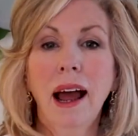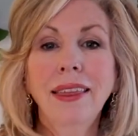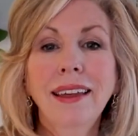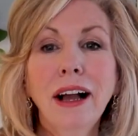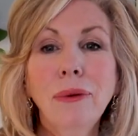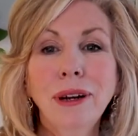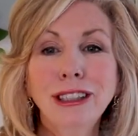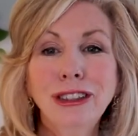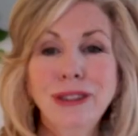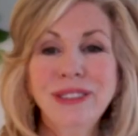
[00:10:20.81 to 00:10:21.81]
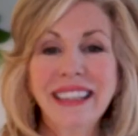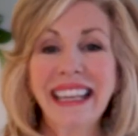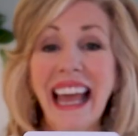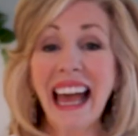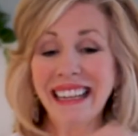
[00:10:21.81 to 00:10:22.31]
I think I want to choose
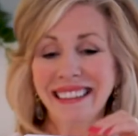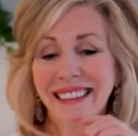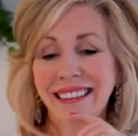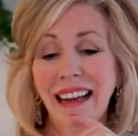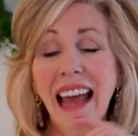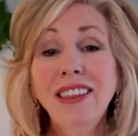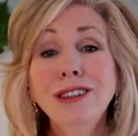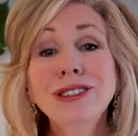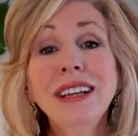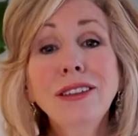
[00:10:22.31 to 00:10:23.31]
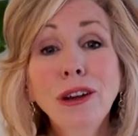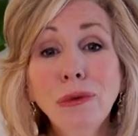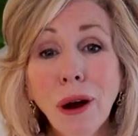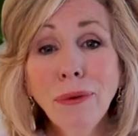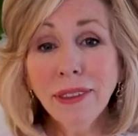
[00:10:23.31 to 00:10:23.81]
again and there's
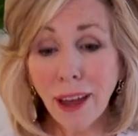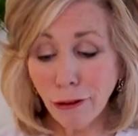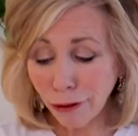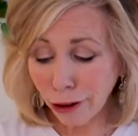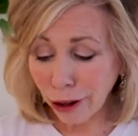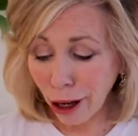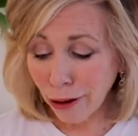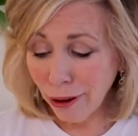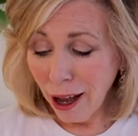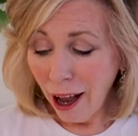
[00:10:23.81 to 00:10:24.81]
nothing wrong with that, Virgo.